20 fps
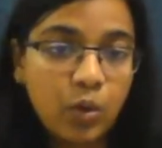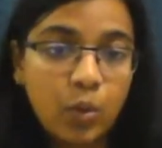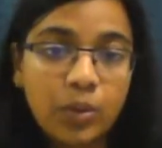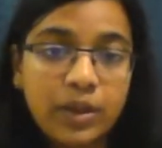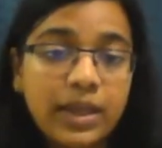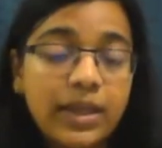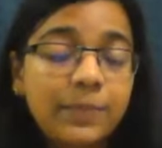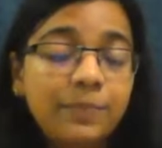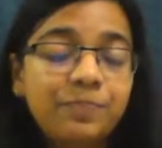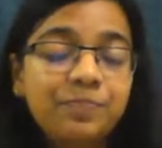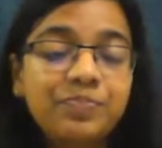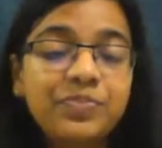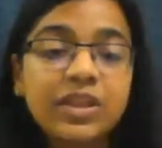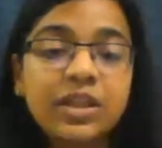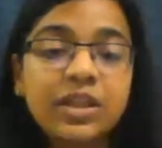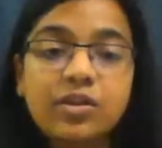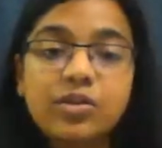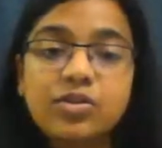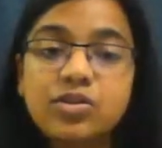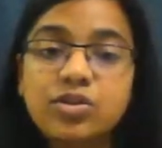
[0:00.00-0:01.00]
Okay,
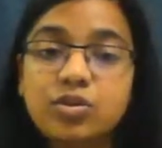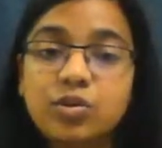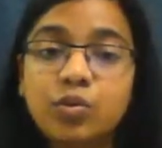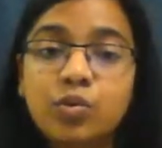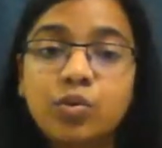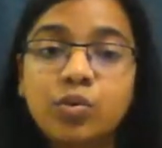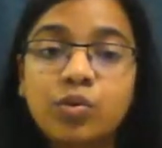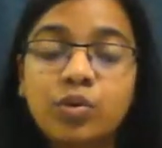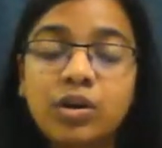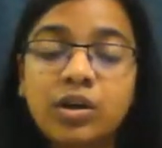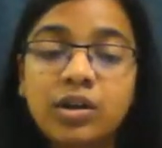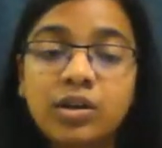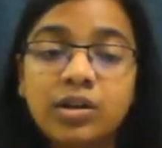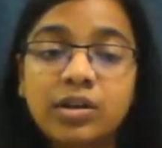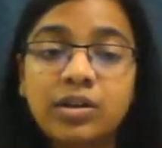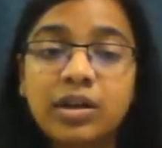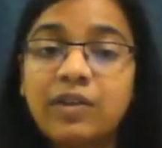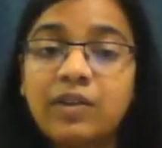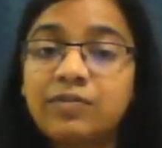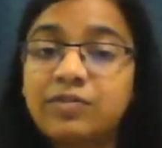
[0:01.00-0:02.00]
so
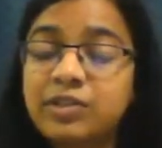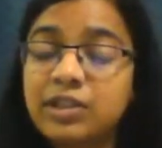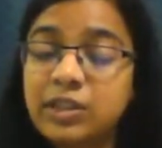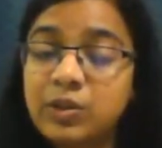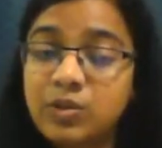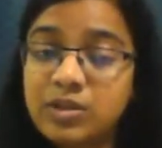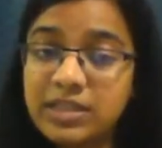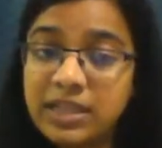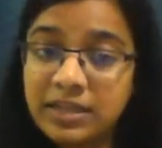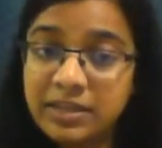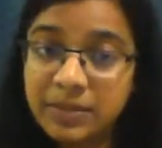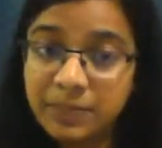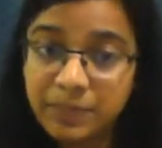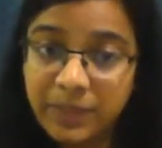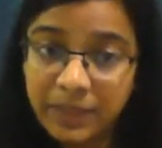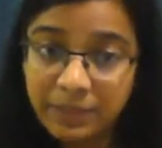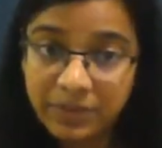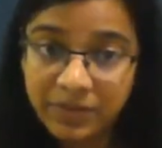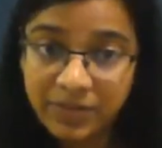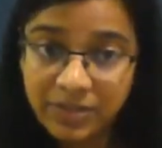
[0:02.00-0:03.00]
after you send the
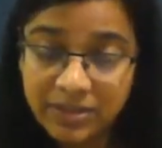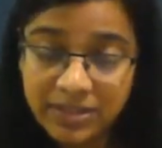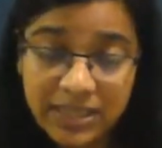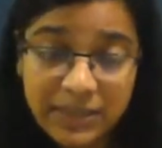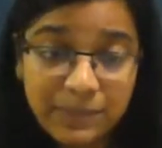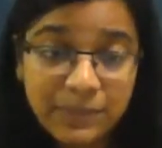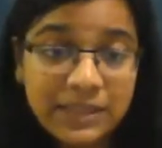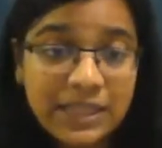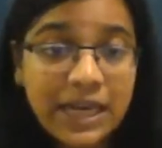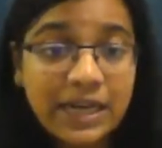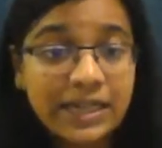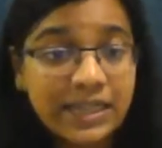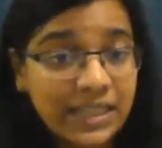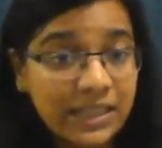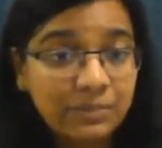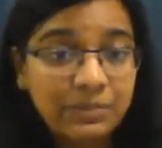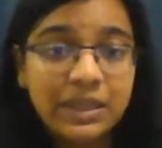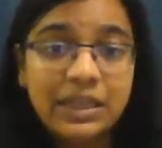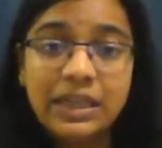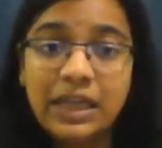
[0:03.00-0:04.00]
payment receipt, that
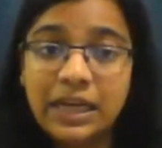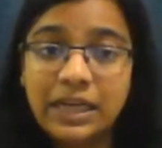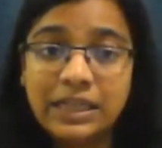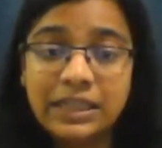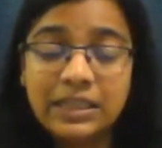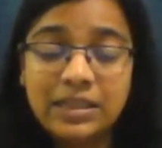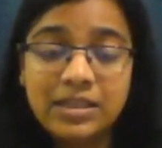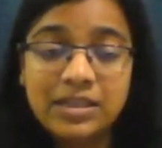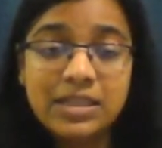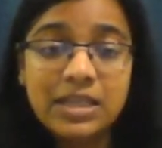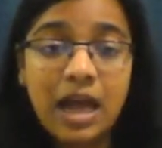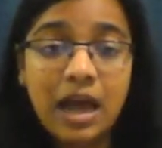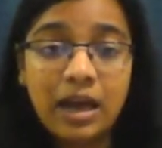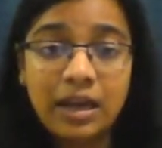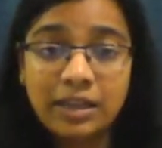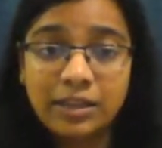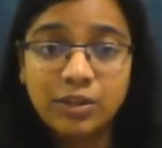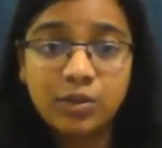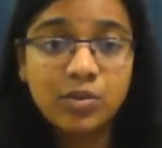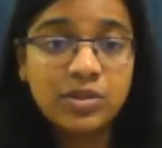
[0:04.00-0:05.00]
email ID is
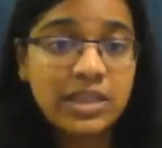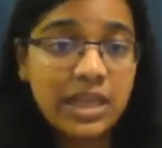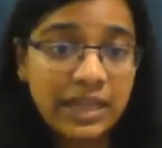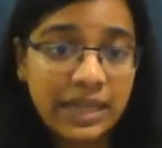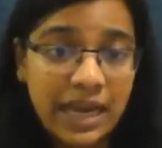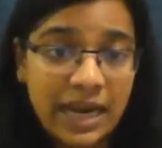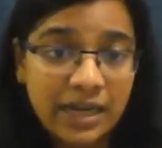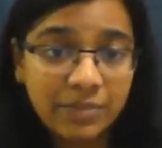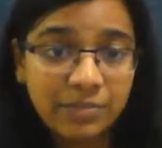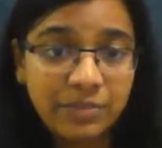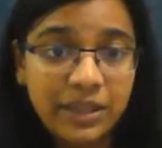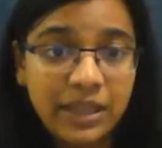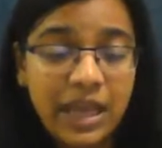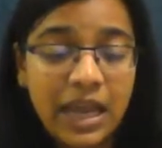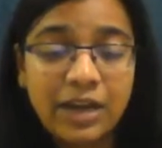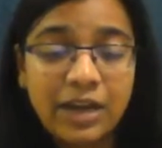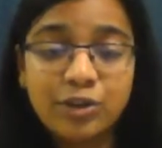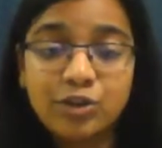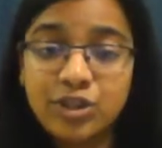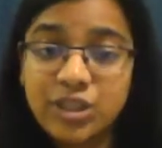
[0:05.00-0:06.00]

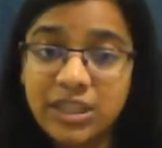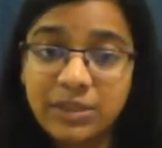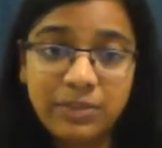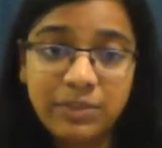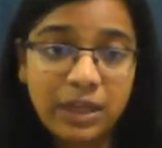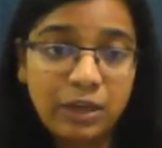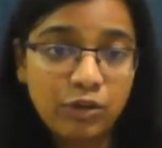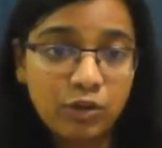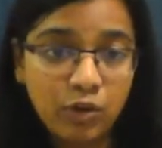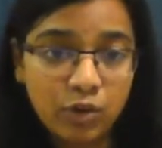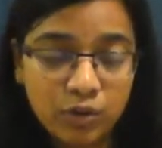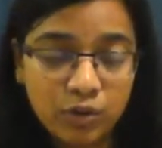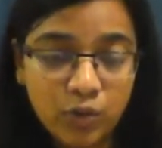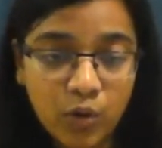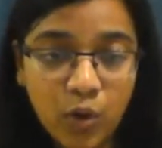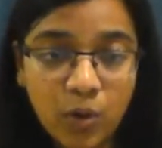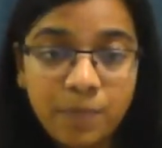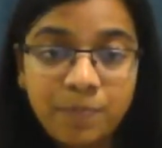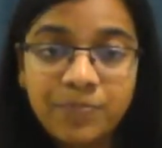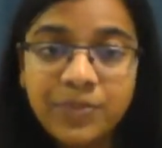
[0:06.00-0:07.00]

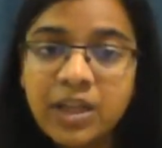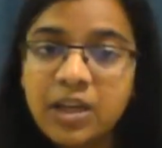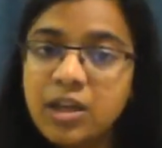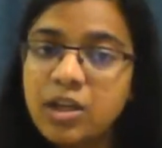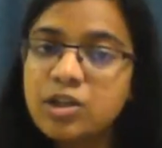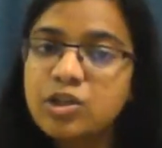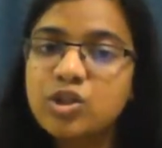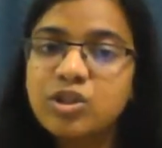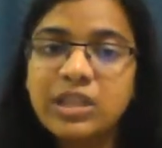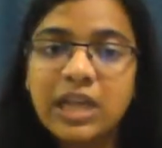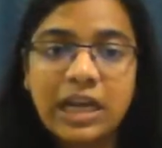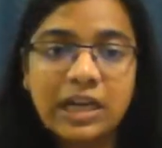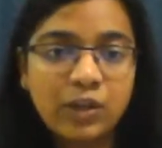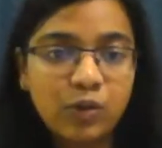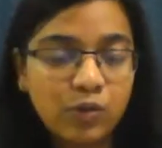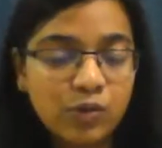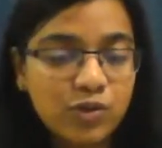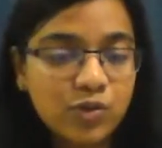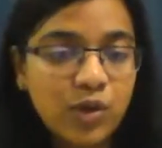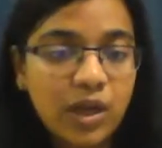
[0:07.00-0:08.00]
hiatuzacademy@gmail.com. So that
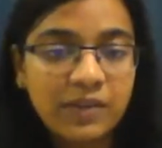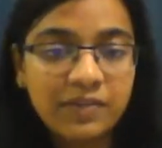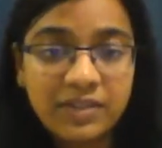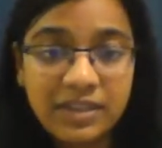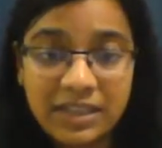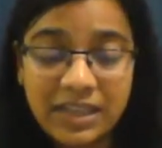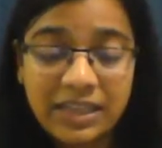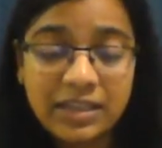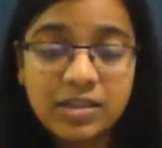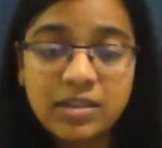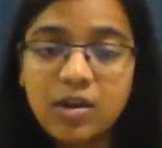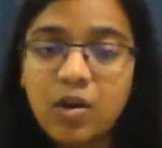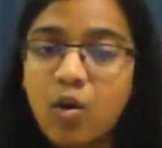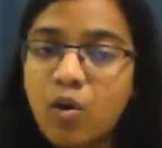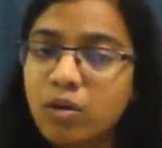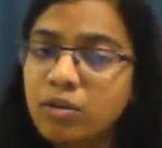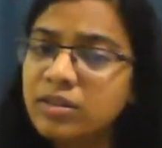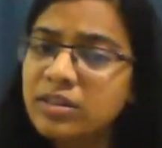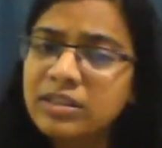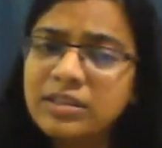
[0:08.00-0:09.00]
also I will link.
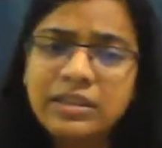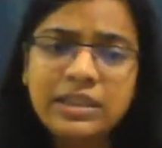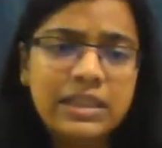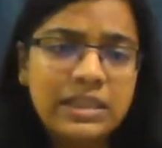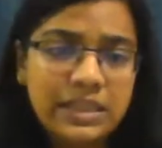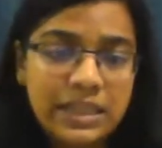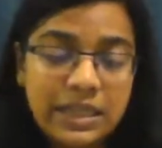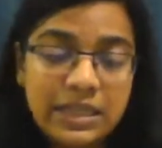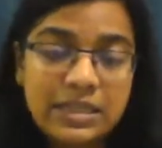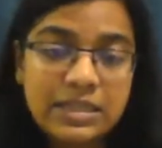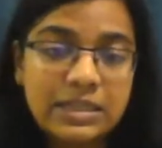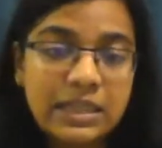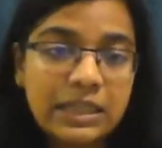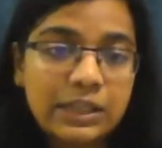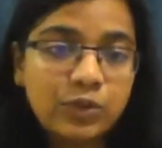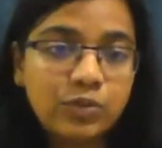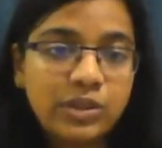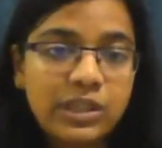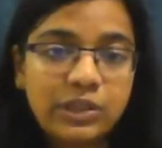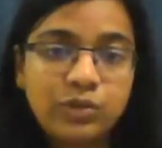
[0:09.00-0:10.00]
All the details
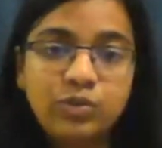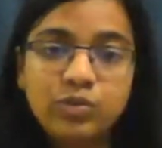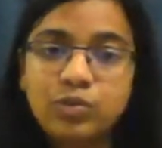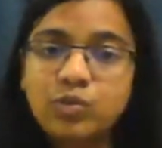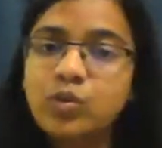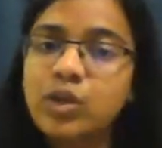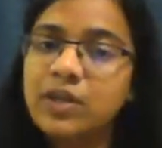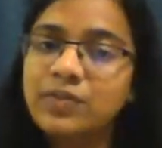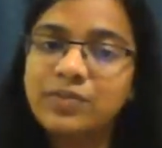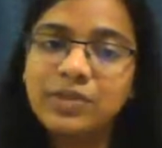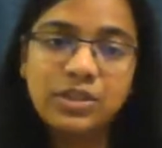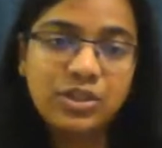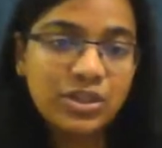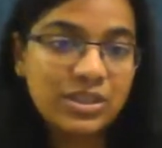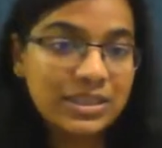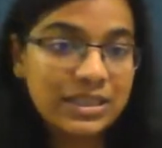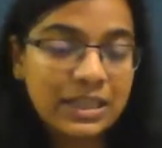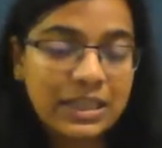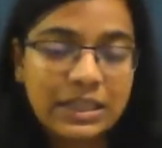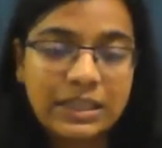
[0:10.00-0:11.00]
that you need to know, I will
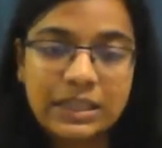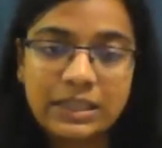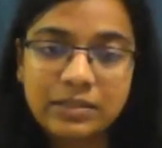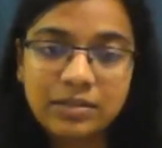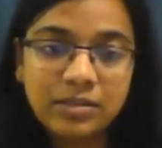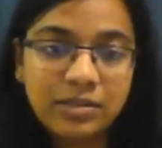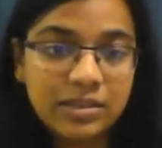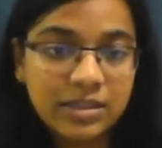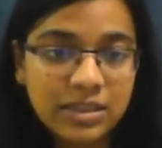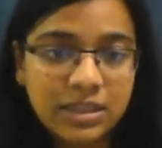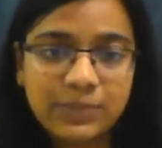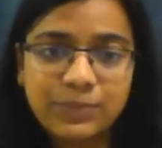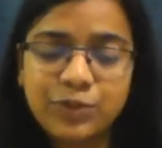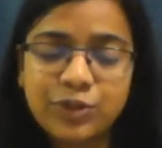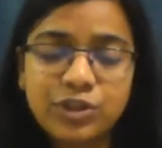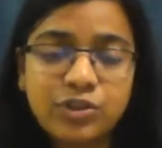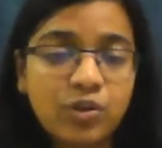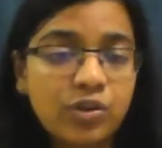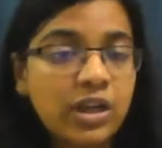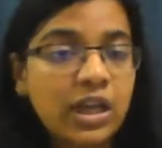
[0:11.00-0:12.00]
just link in the
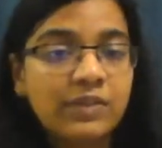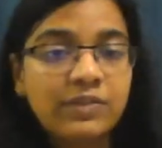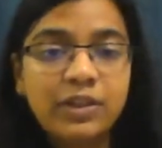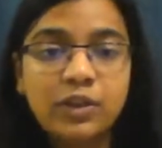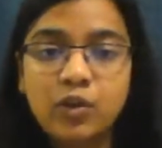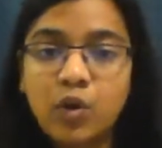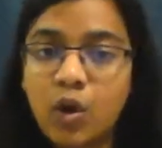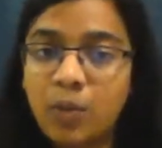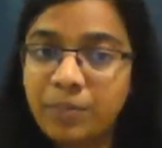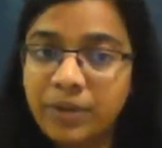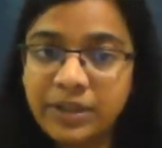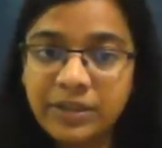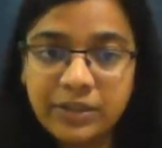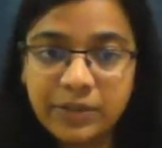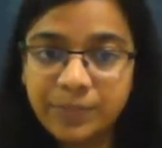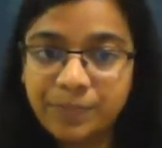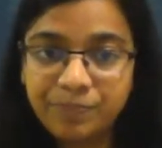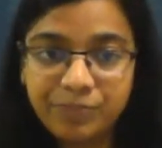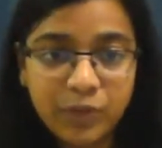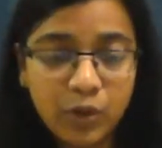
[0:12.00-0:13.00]
description, or I will
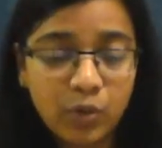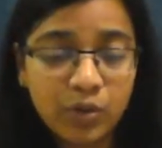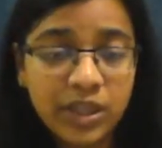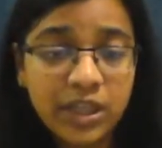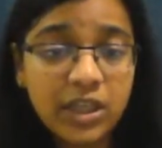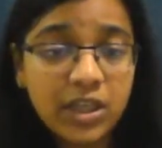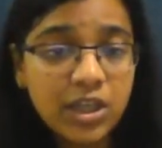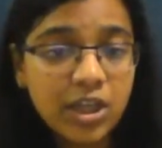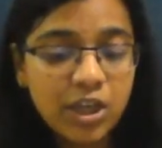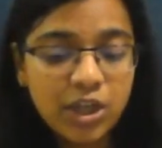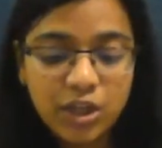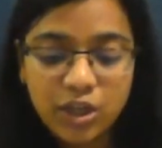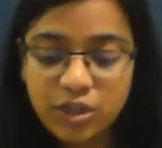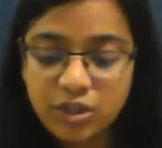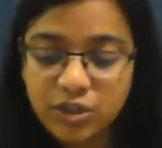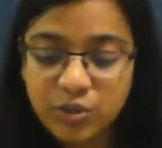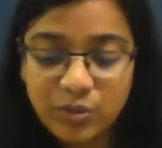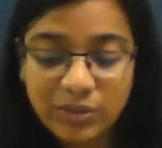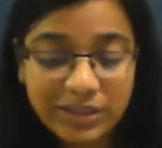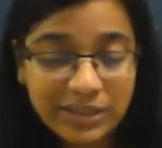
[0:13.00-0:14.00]
comment. Okay,
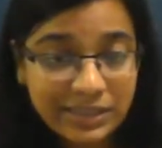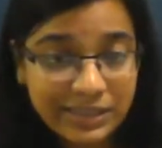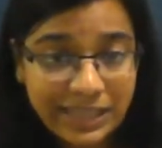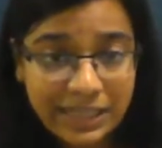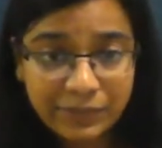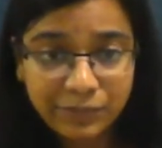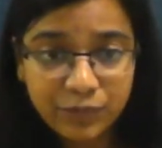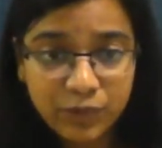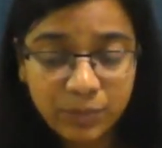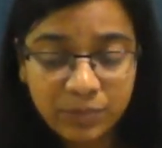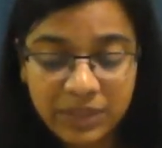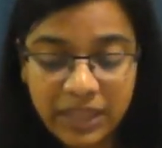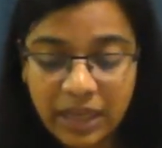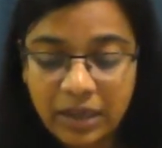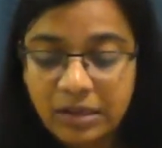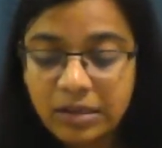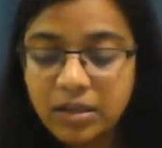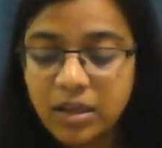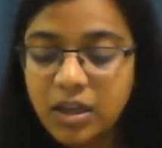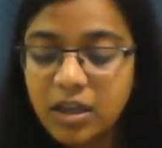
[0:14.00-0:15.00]
so you can get from
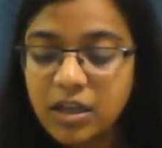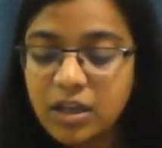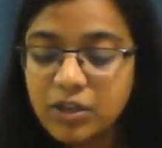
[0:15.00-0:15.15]
there.